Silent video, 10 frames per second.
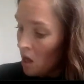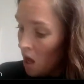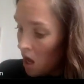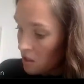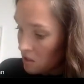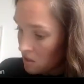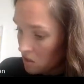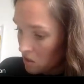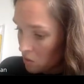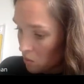I'll
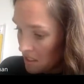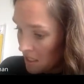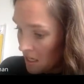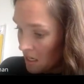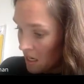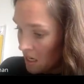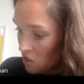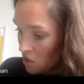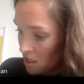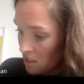squeeze it in
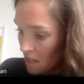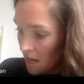inches.